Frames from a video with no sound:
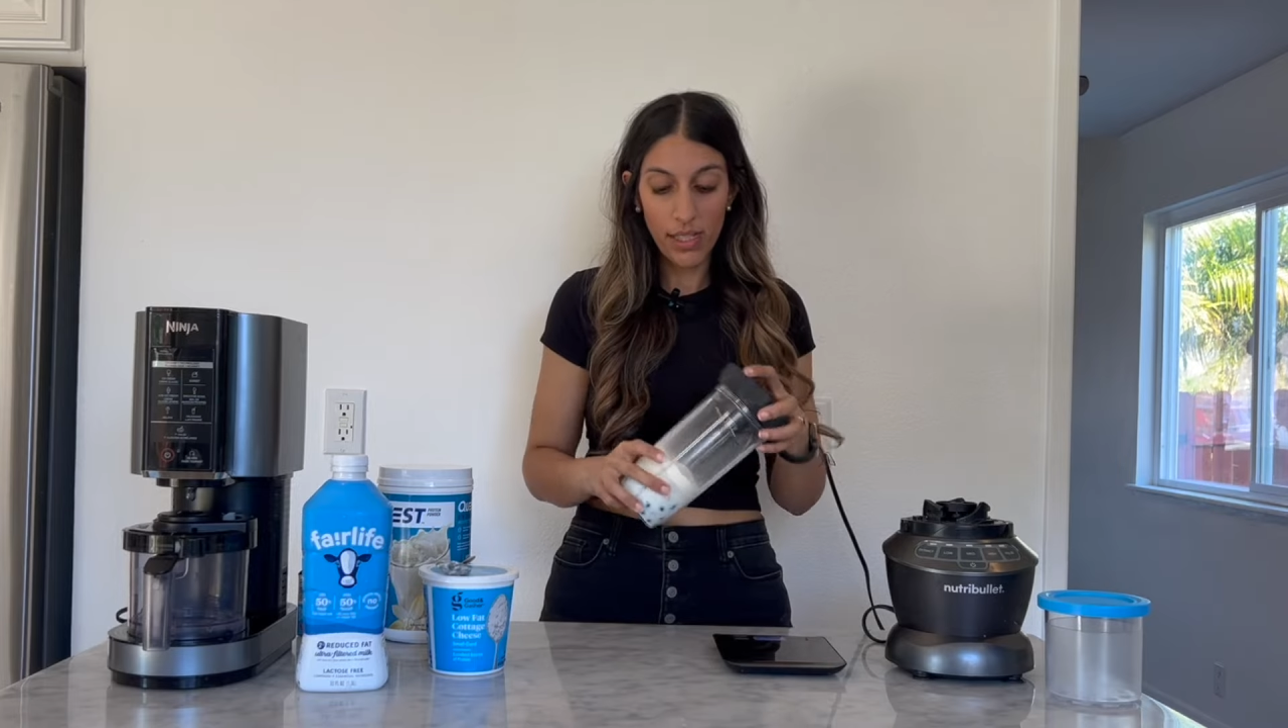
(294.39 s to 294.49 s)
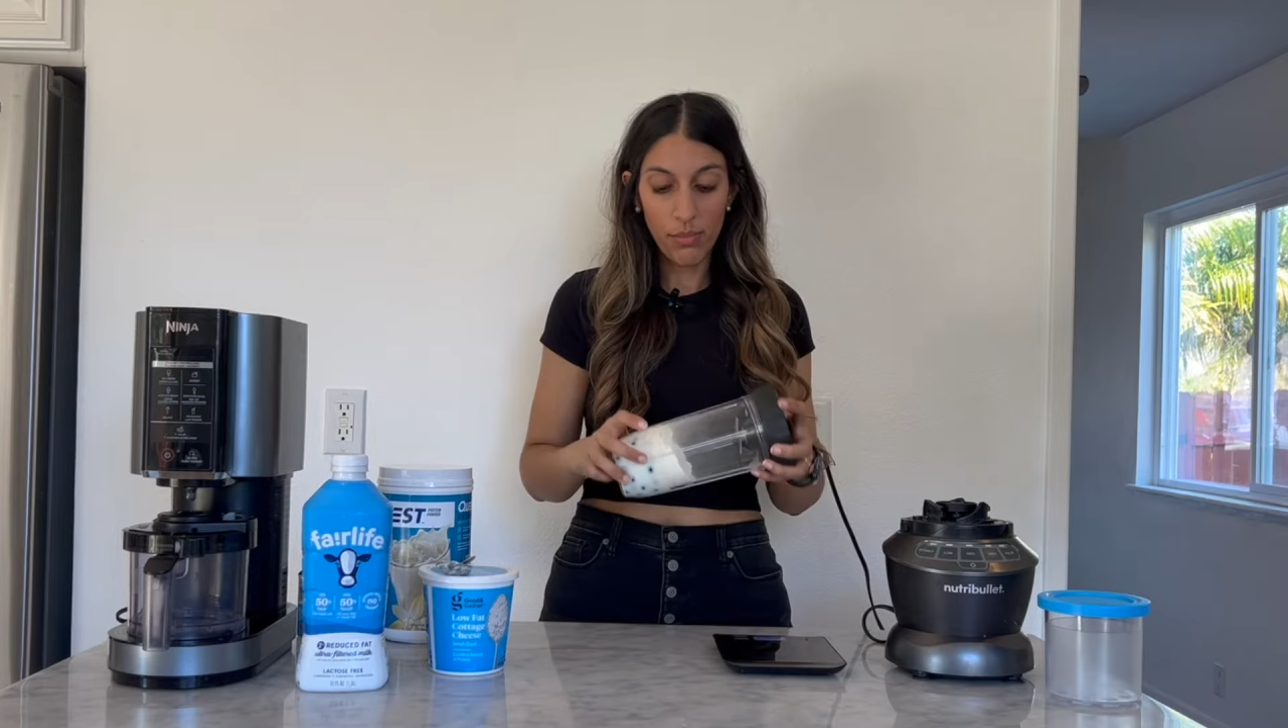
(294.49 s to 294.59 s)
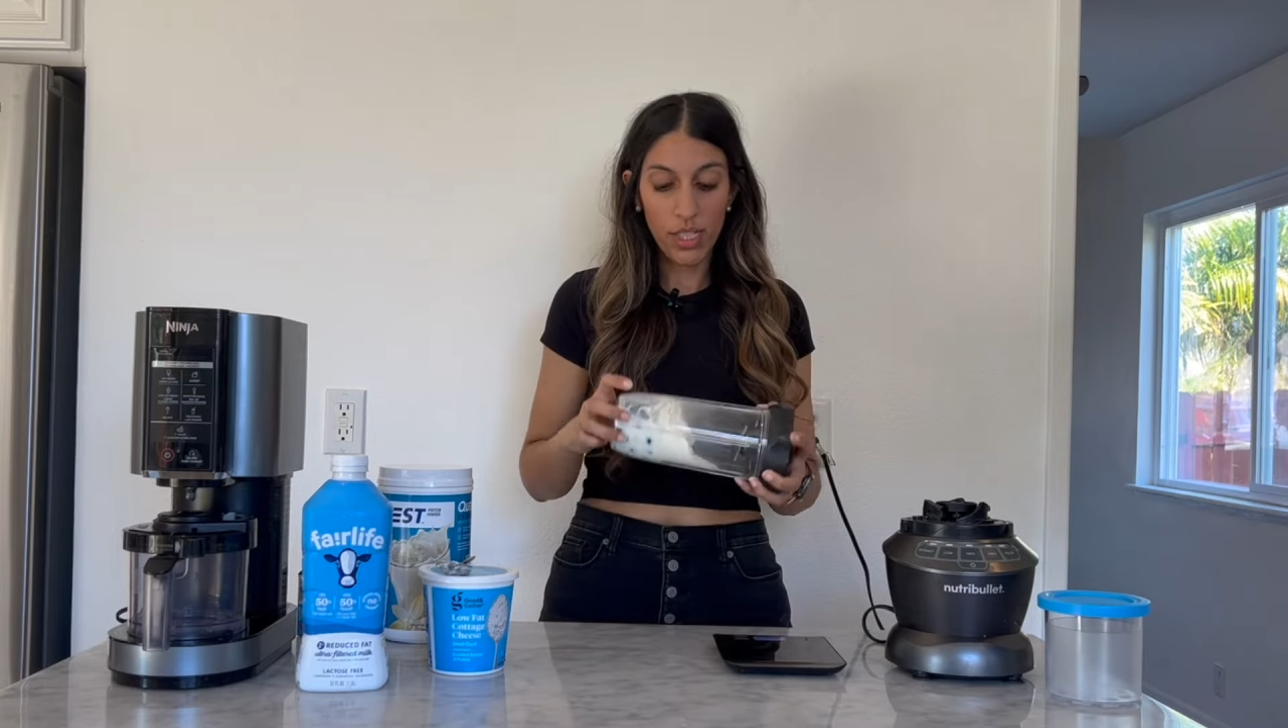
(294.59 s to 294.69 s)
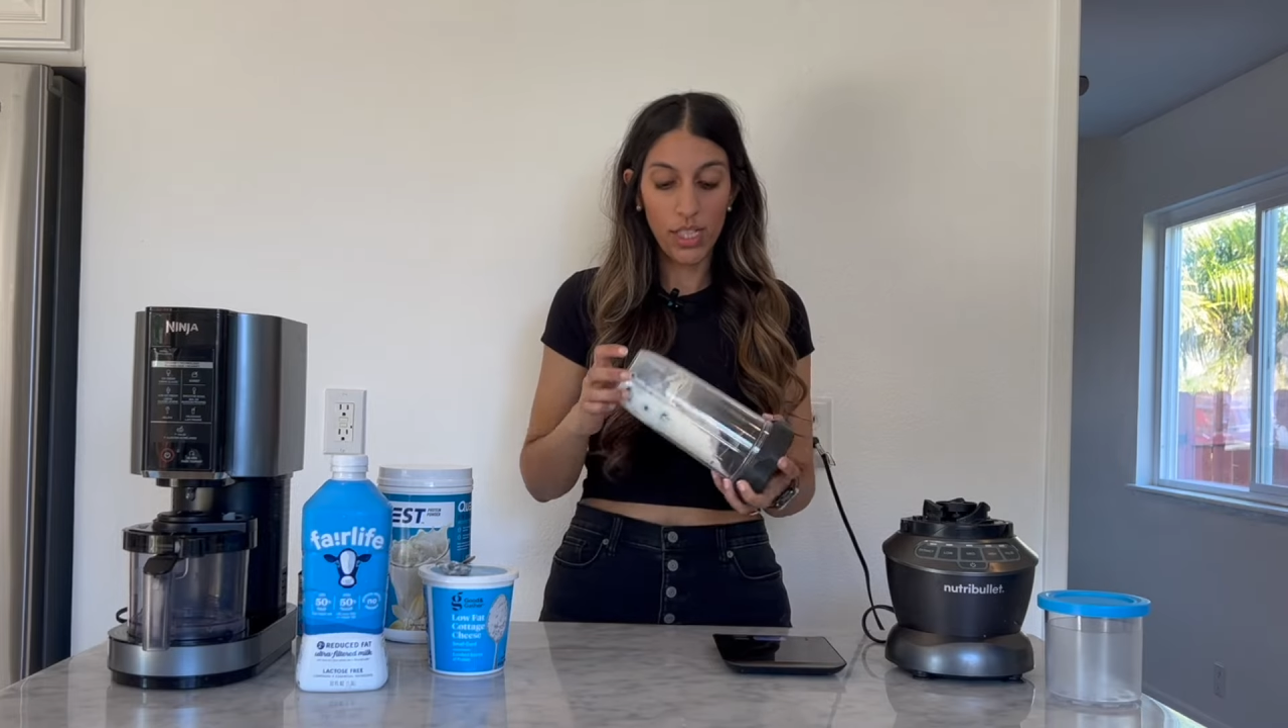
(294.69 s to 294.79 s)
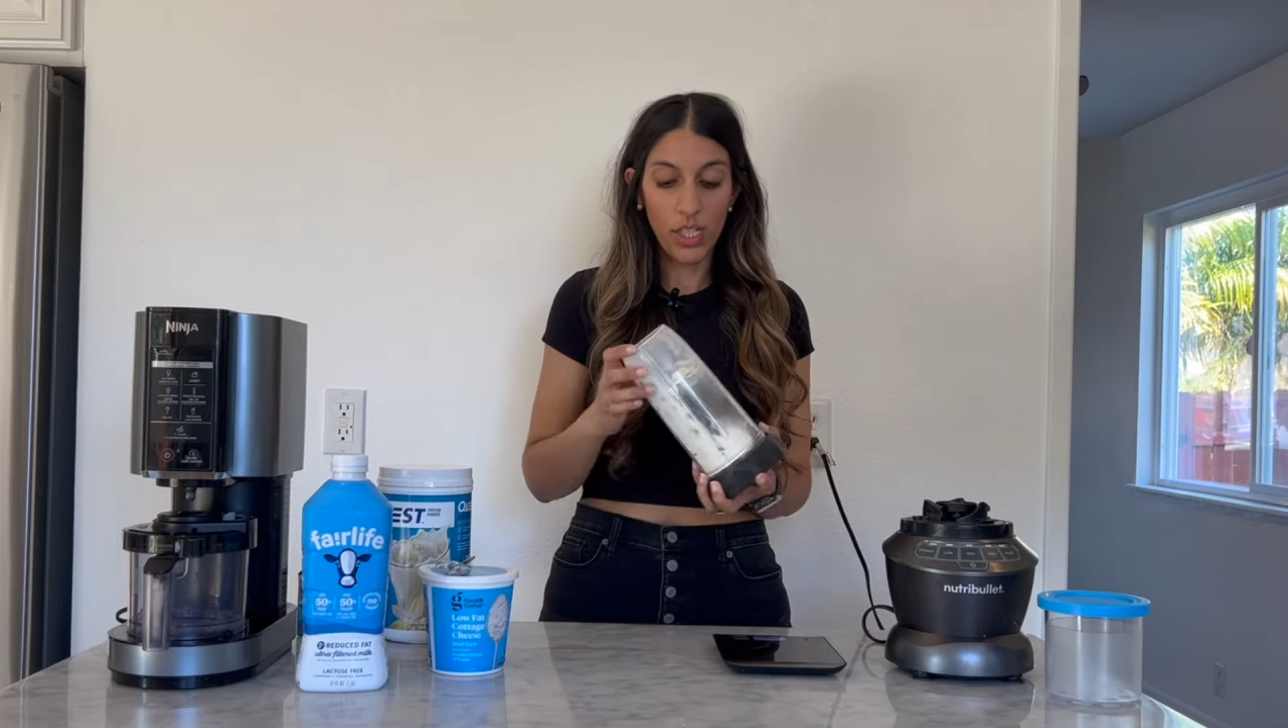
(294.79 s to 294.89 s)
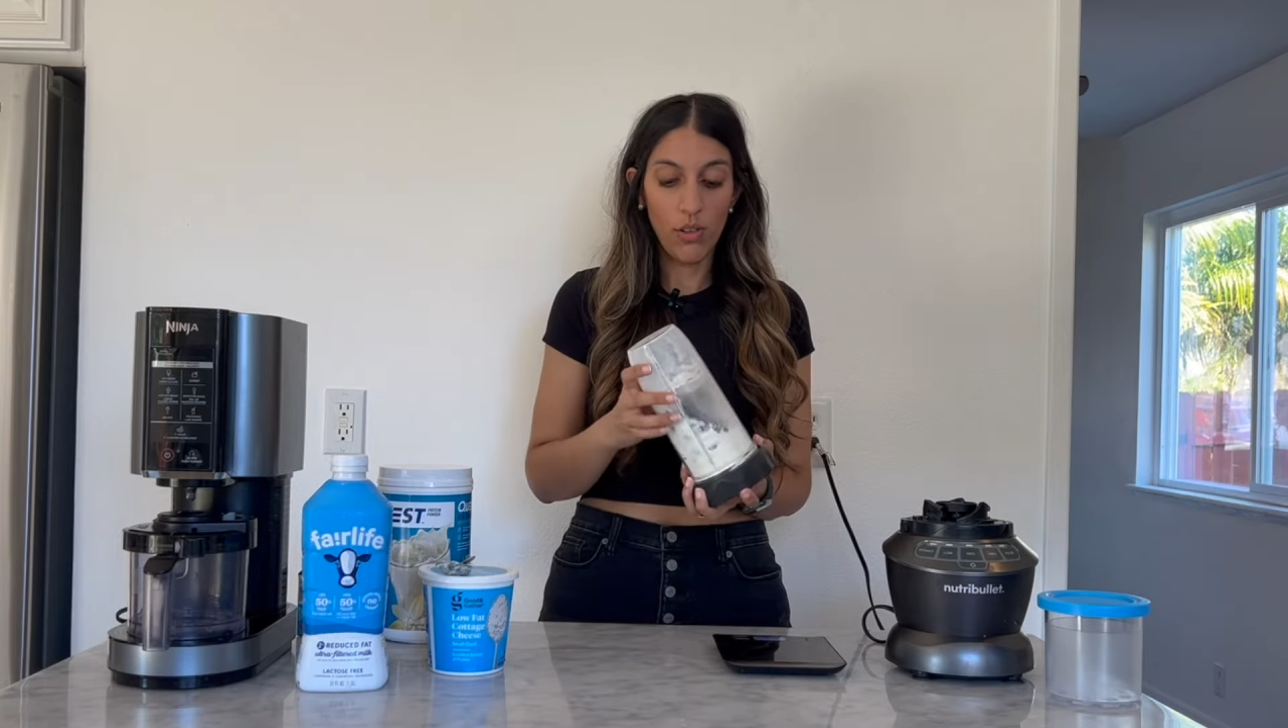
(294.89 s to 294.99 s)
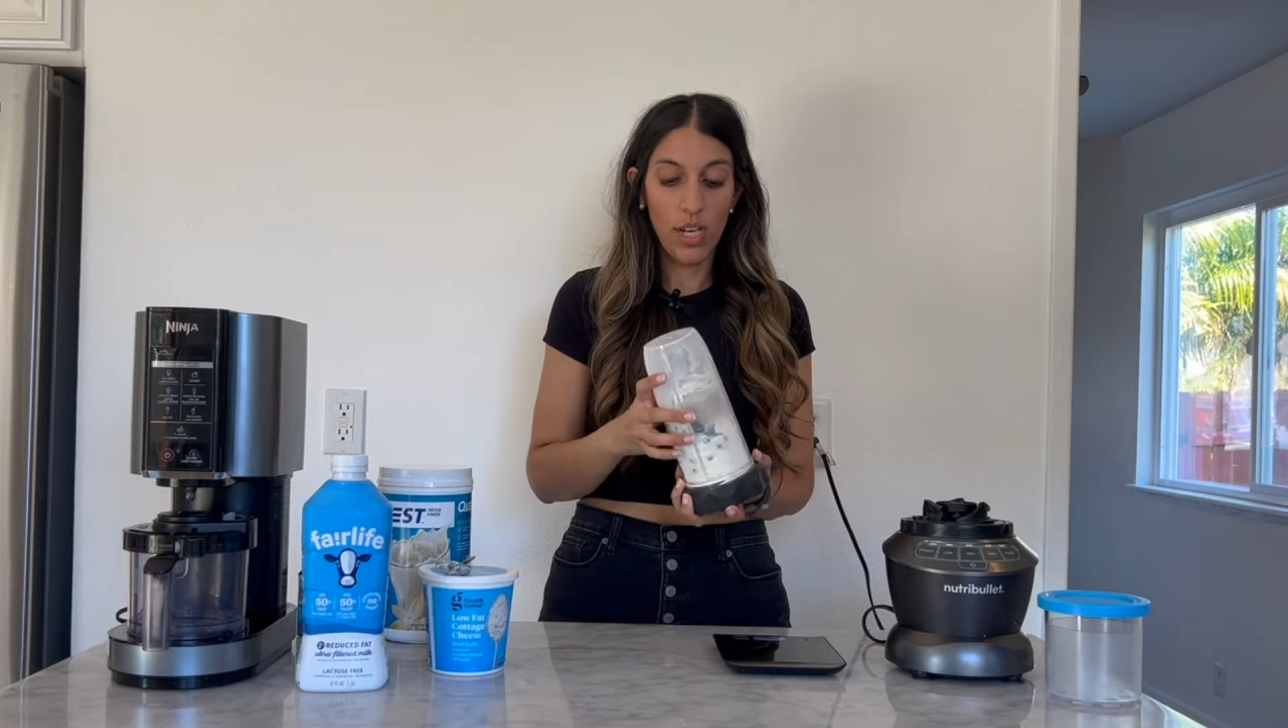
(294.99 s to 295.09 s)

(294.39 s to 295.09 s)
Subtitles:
I'm gonna go